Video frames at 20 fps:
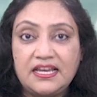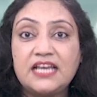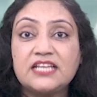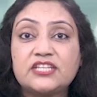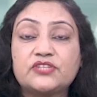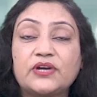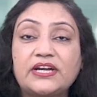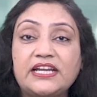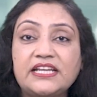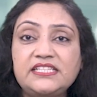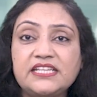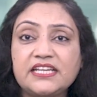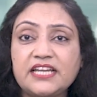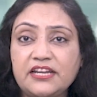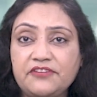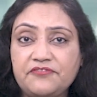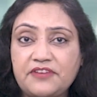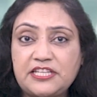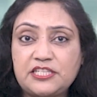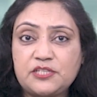Strategic
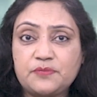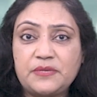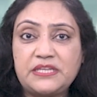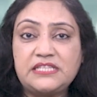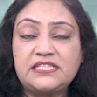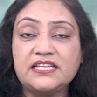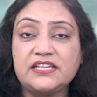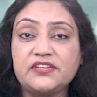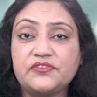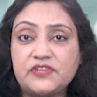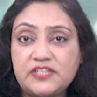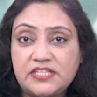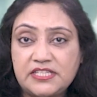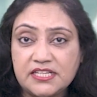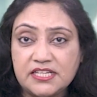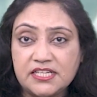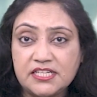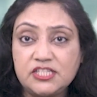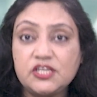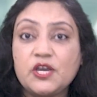investments in
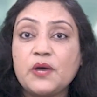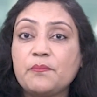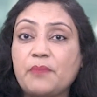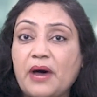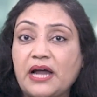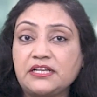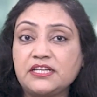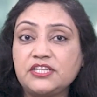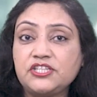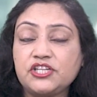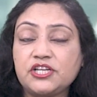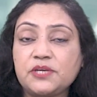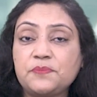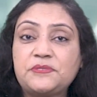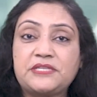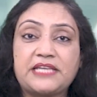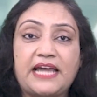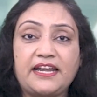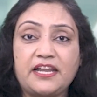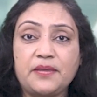research,
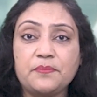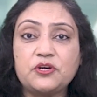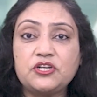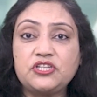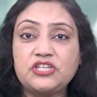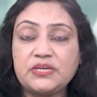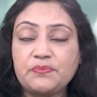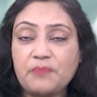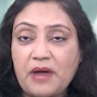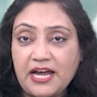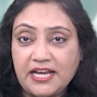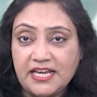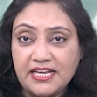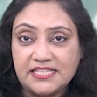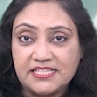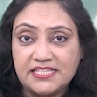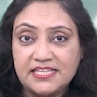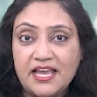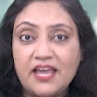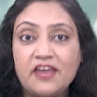partnerships, and emerging
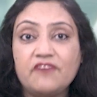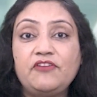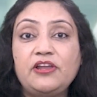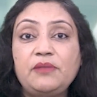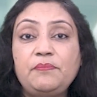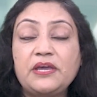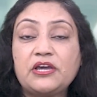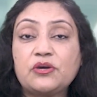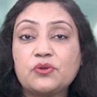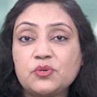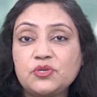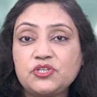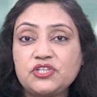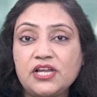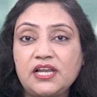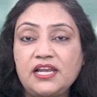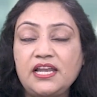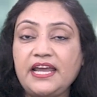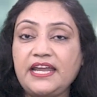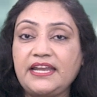markets will be
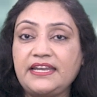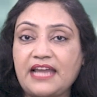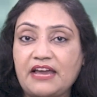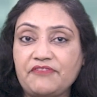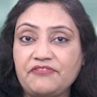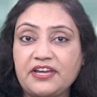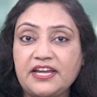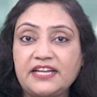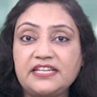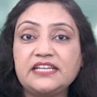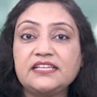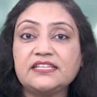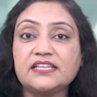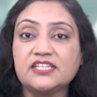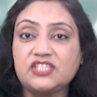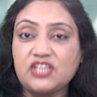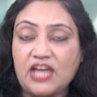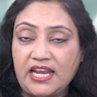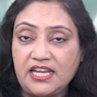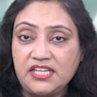crucial in navigating the
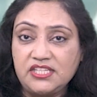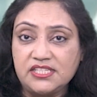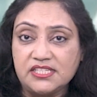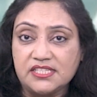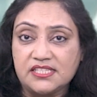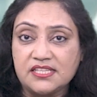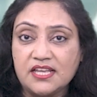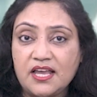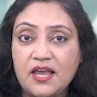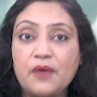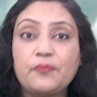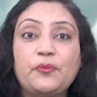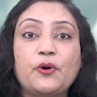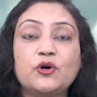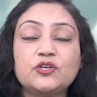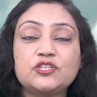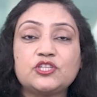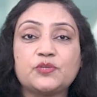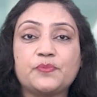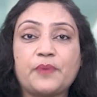challenges
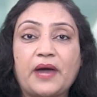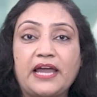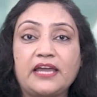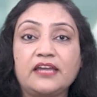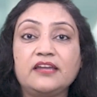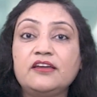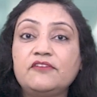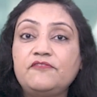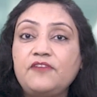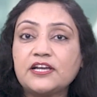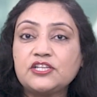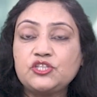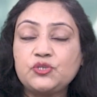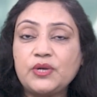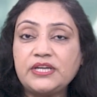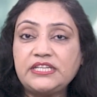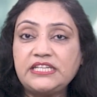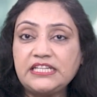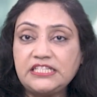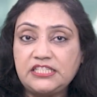posed by
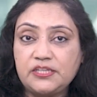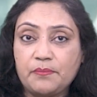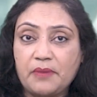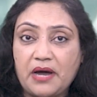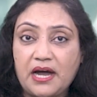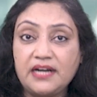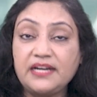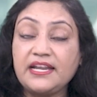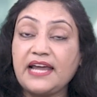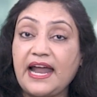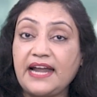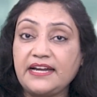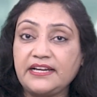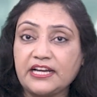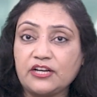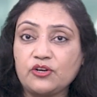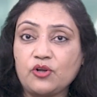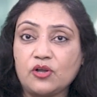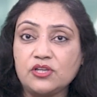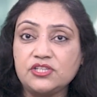fluctuating demand and
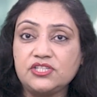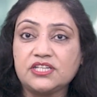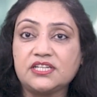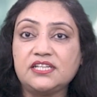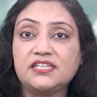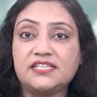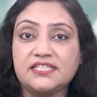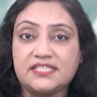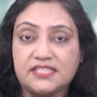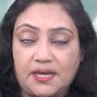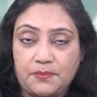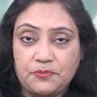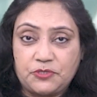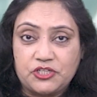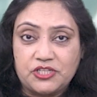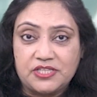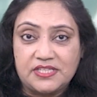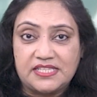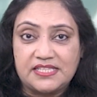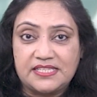technological
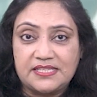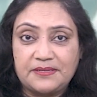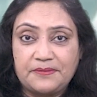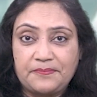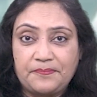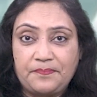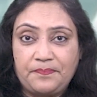disruptions.